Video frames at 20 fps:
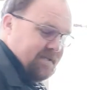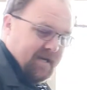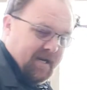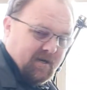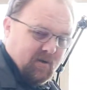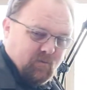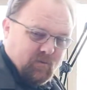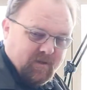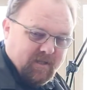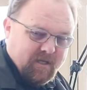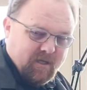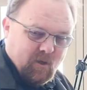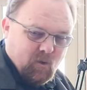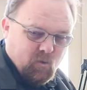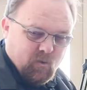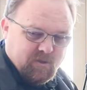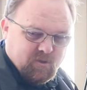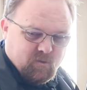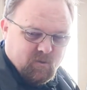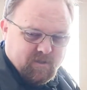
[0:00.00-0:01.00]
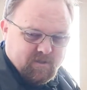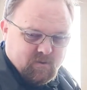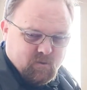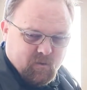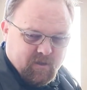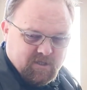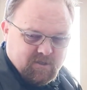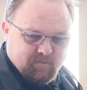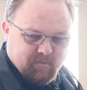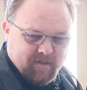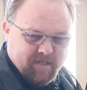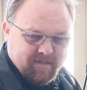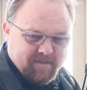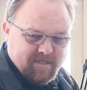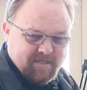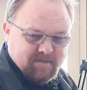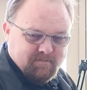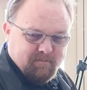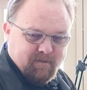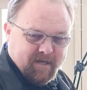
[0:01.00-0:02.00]
and I don't really know which one's which, but in
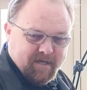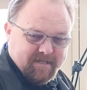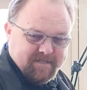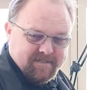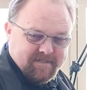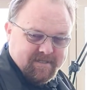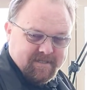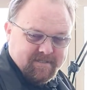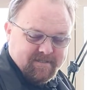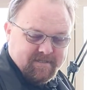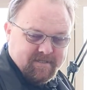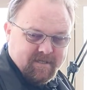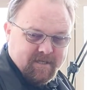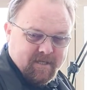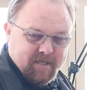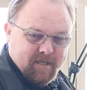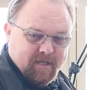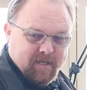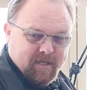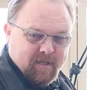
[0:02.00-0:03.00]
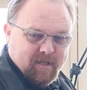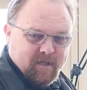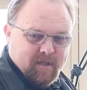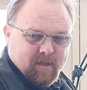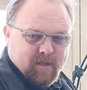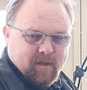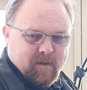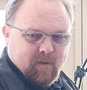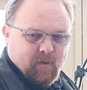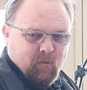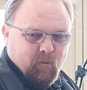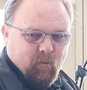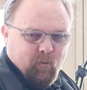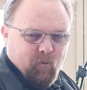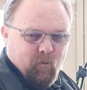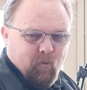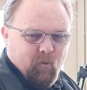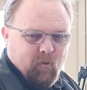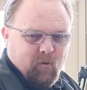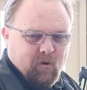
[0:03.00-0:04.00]
these boxes,
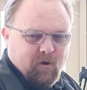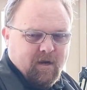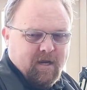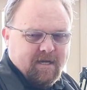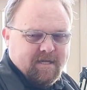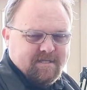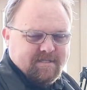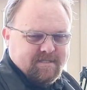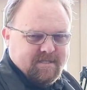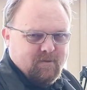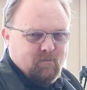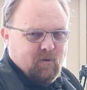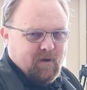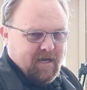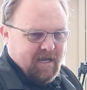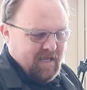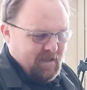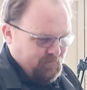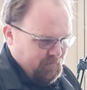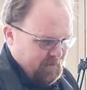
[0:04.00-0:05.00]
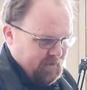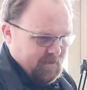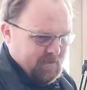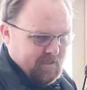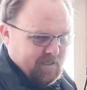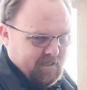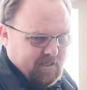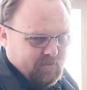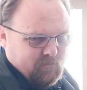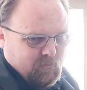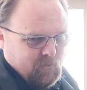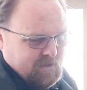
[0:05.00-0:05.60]
we're gonna see what happened, and it